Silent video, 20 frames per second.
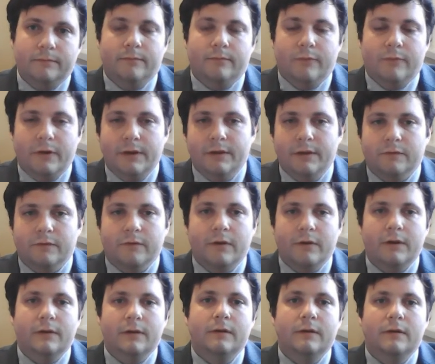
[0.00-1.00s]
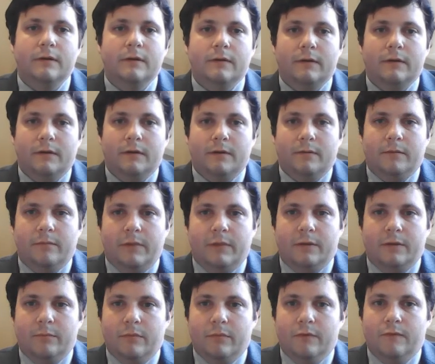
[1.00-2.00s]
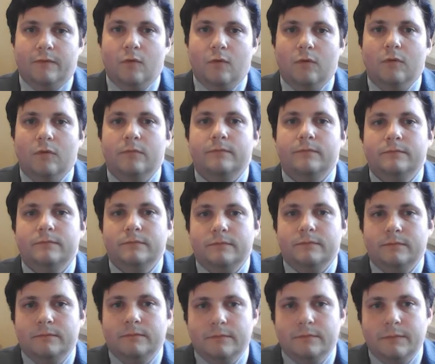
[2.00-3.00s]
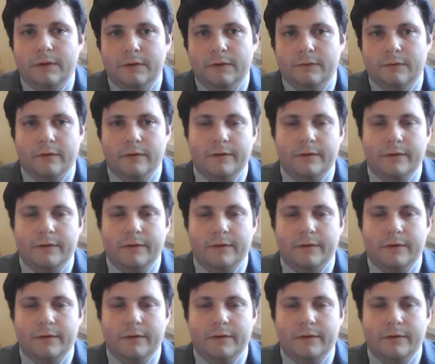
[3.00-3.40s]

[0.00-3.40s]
prehistory being before history.